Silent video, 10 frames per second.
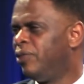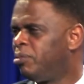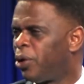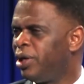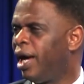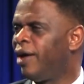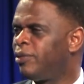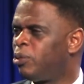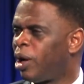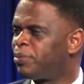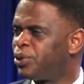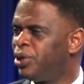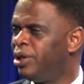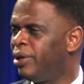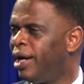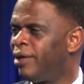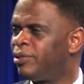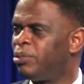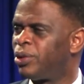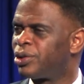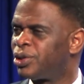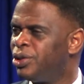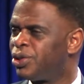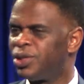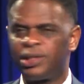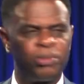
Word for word: The more you have, the more opportunity you have, the more excuses,